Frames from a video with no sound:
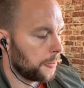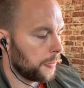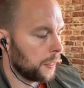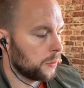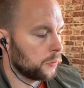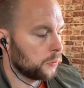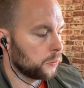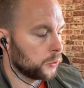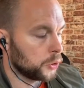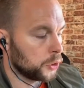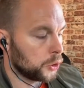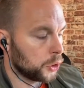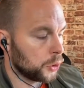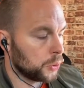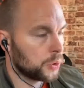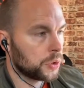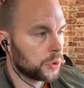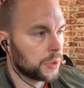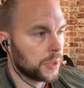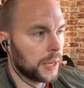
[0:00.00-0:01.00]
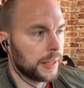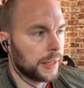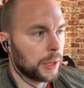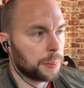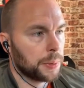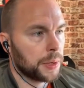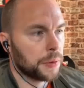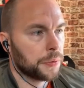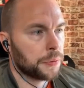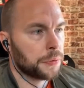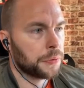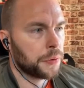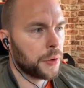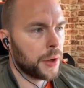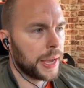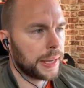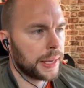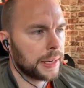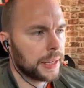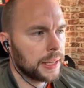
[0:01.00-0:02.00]
reduced and there'll be a
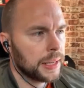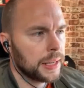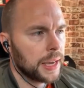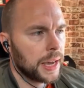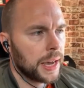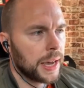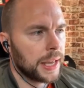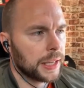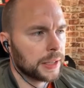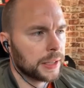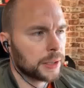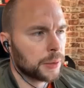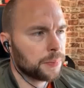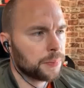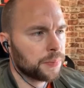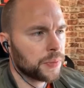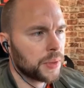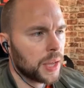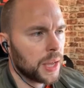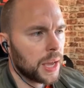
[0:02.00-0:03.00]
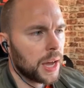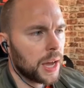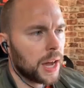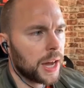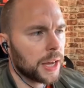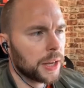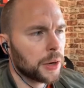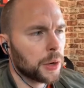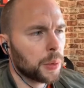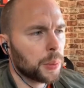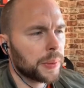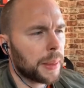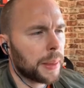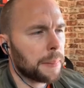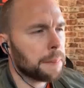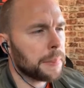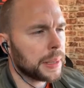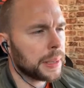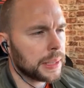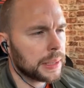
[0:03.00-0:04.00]
fine. And I don't know what that
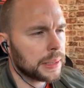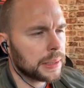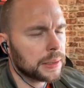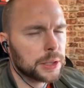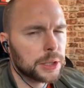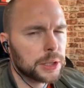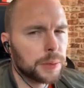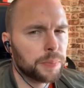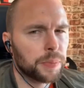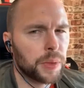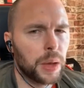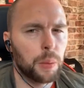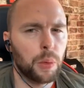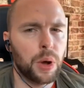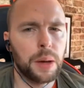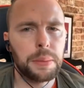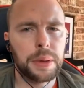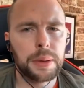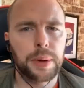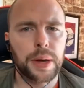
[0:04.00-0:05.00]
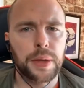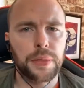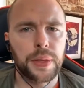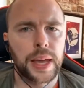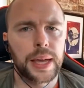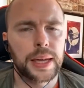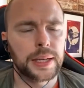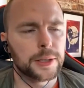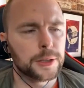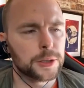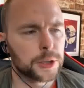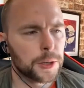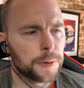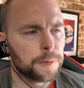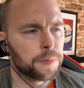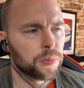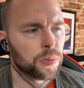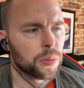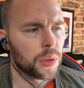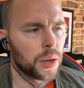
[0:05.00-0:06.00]
means. And what I mean by that is,
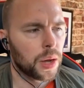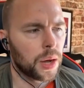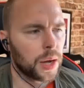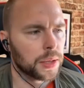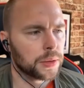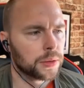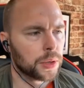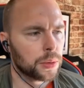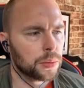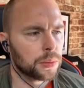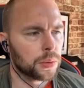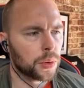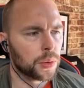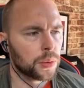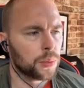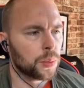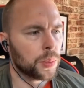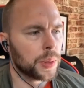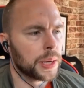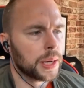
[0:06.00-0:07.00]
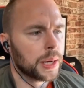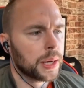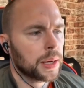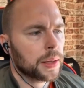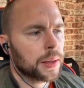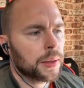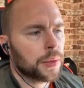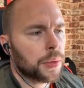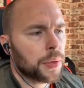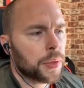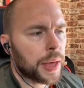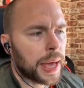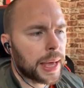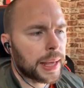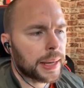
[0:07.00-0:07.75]
I don't know where that